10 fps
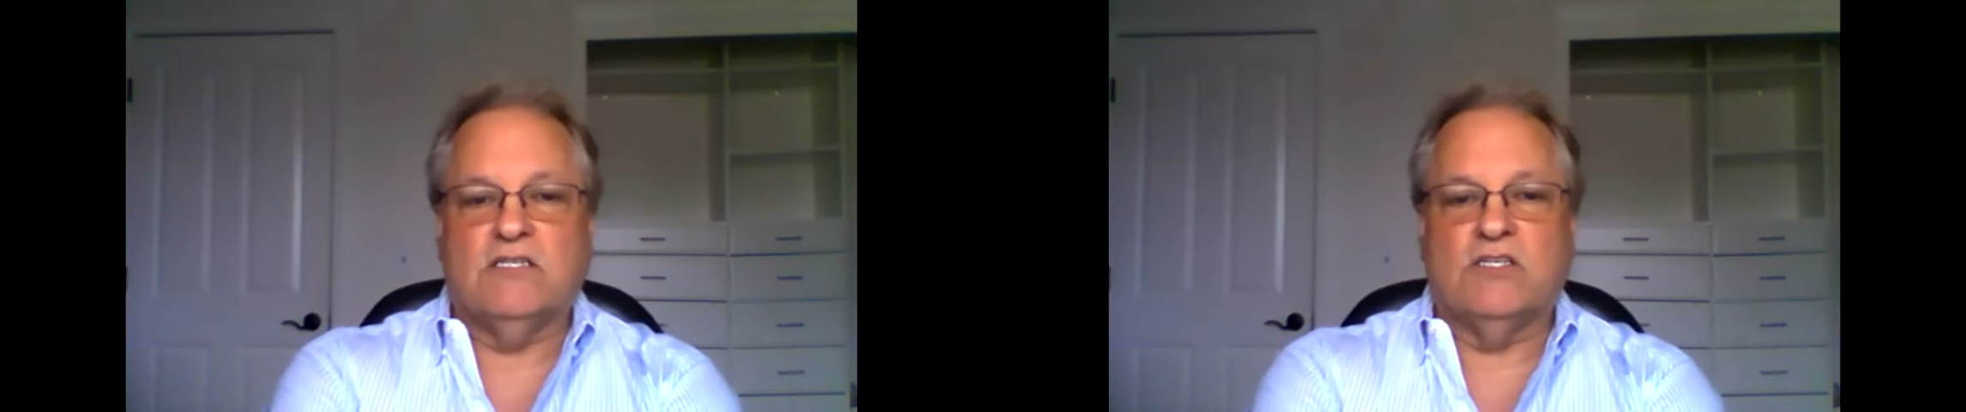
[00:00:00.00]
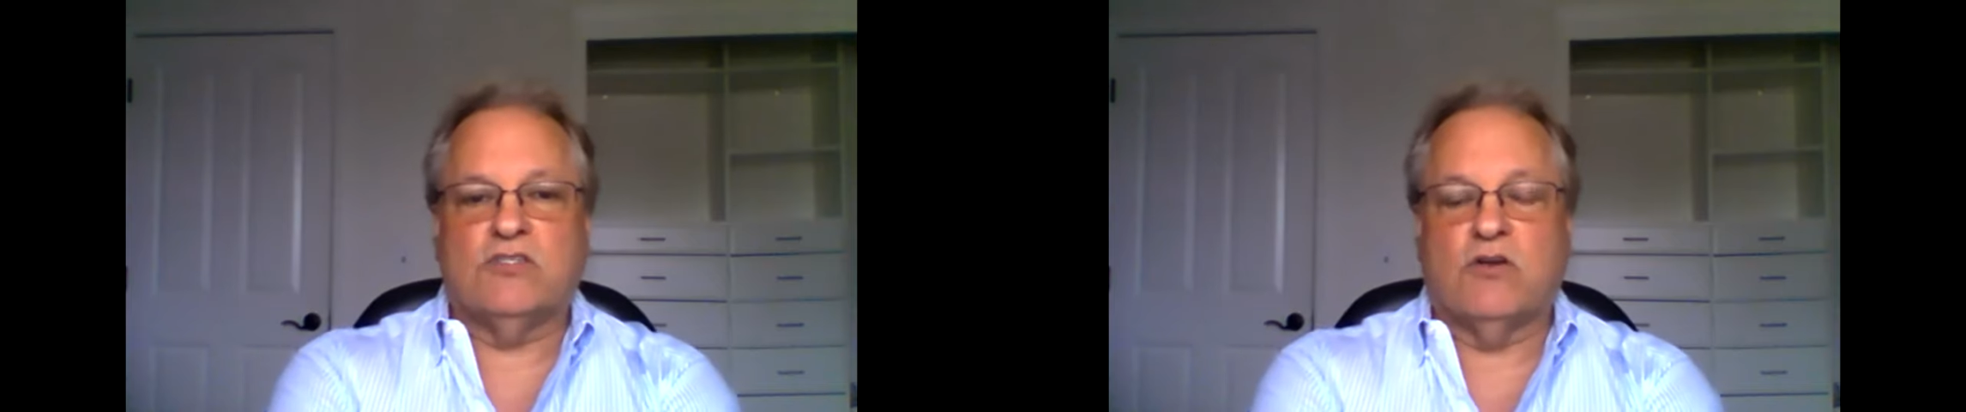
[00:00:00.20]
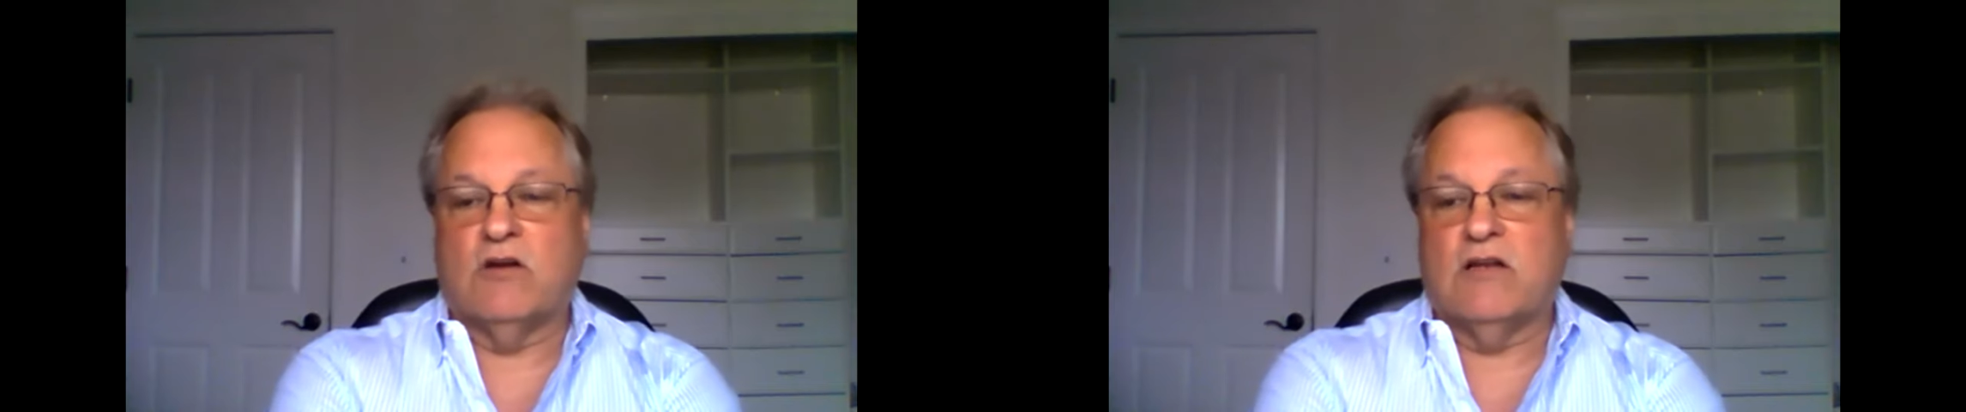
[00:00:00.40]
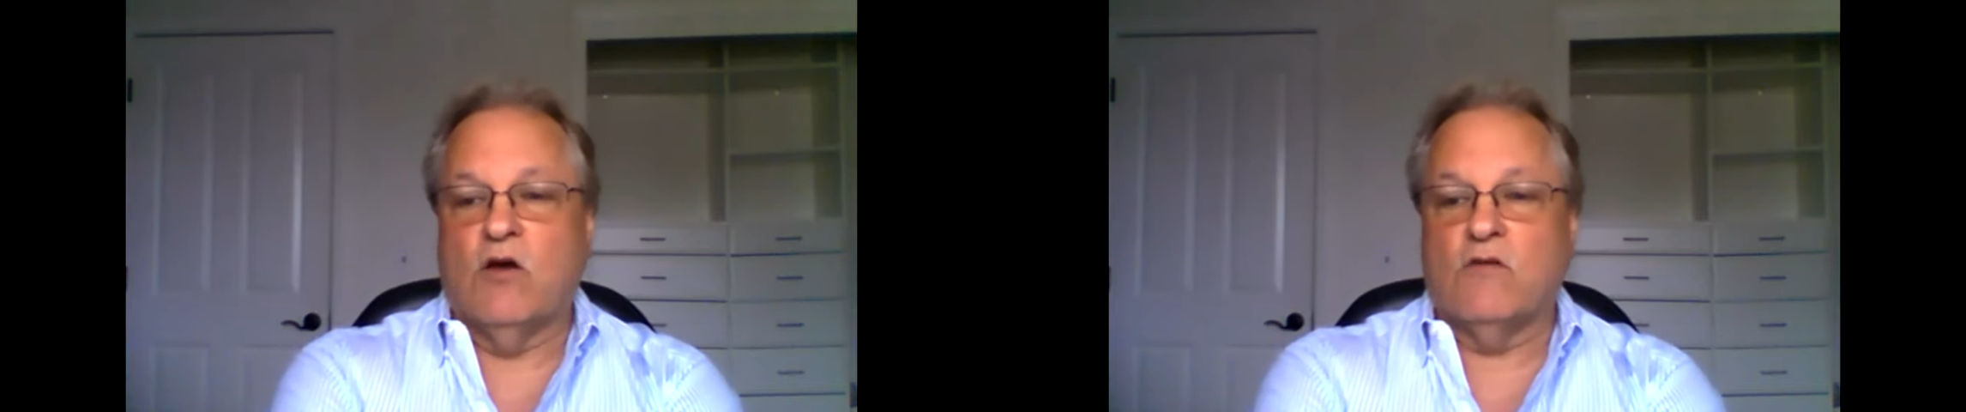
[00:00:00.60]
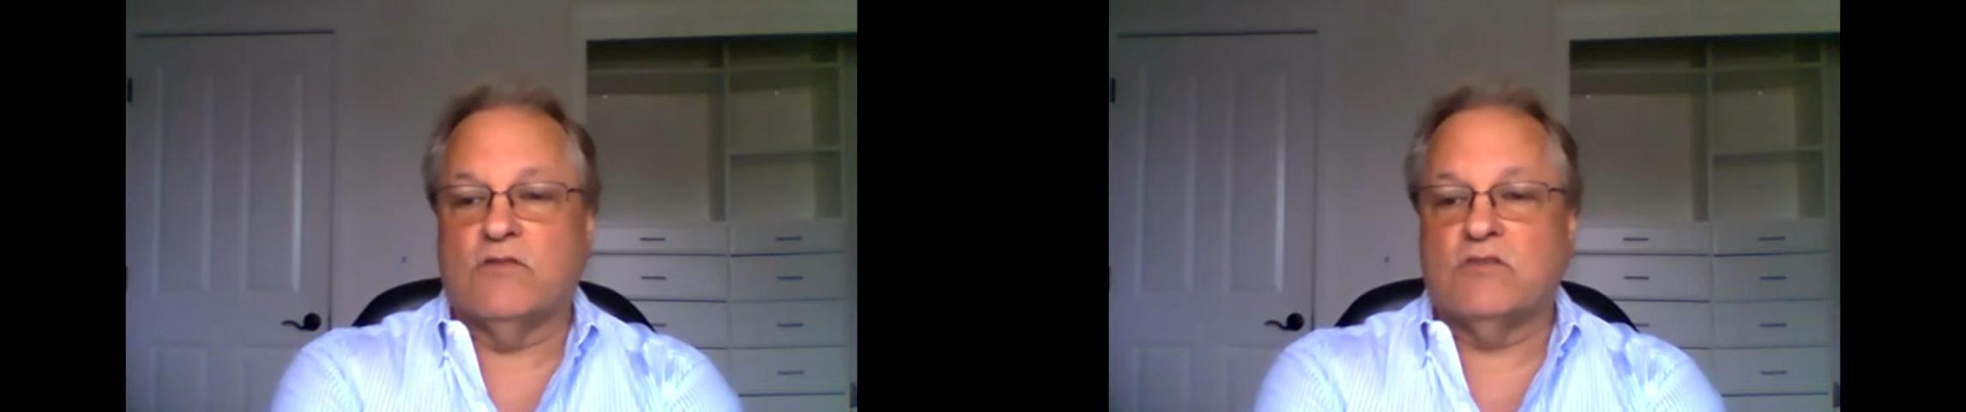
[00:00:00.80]
to just turn it
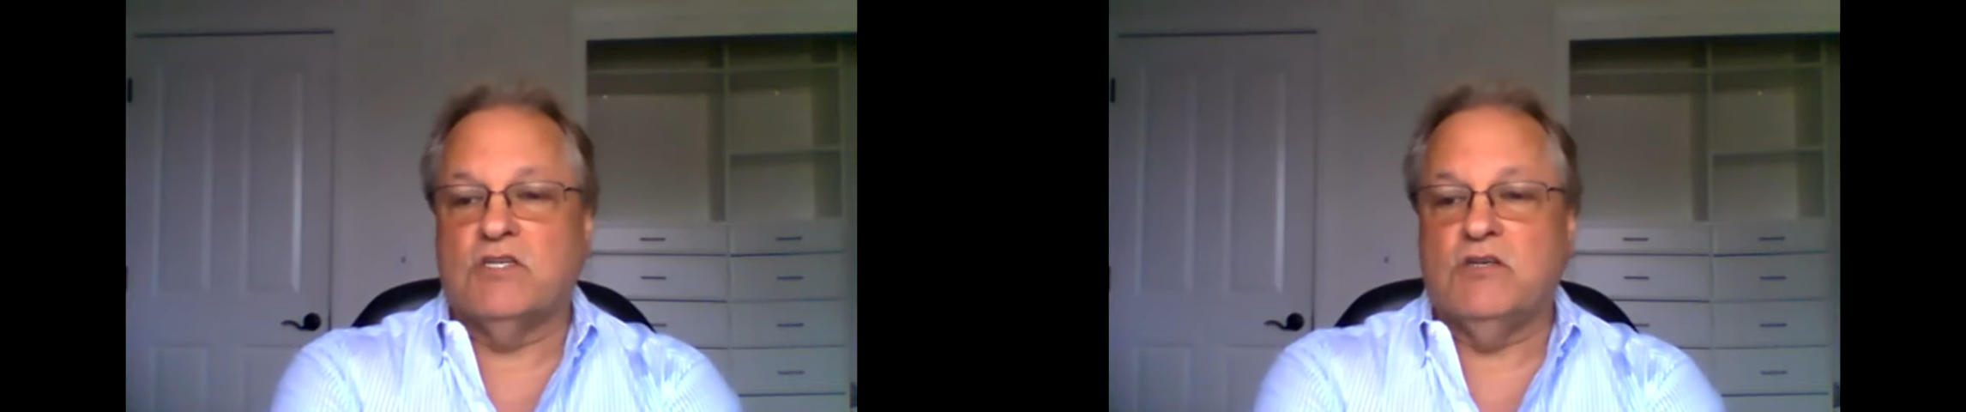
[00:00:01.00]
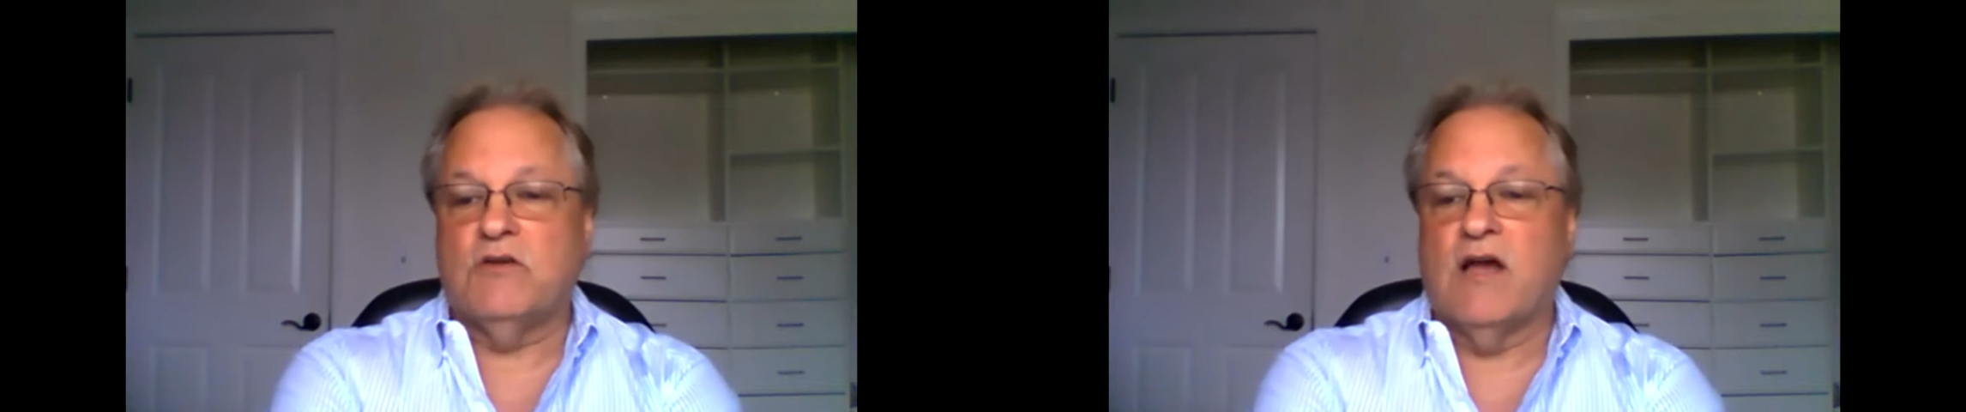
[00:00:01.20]
over to you